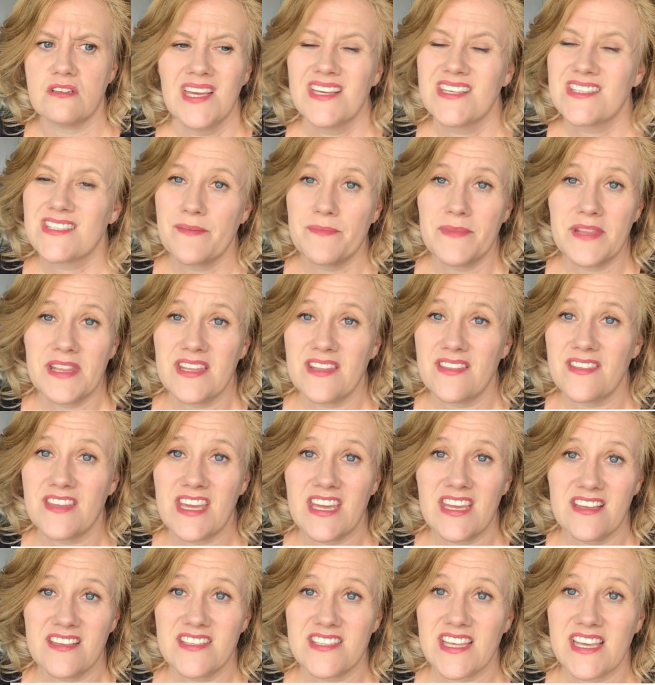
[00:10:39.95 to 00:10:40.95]
Some of the
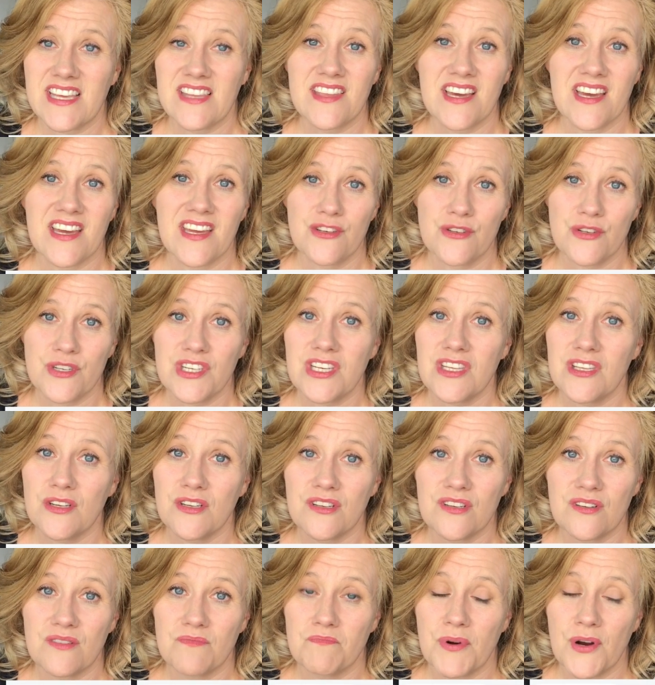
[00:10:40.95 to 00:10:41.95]
things like the
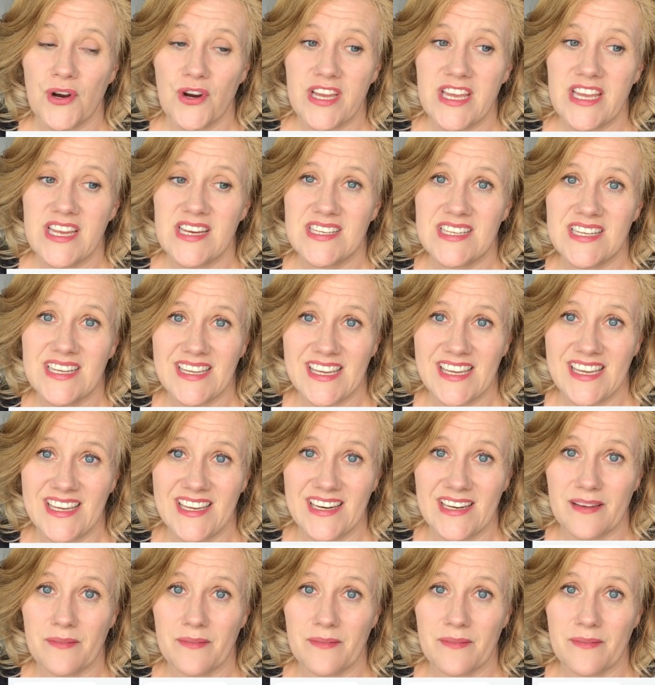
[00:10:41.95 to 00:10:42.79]
$100 parking ticket,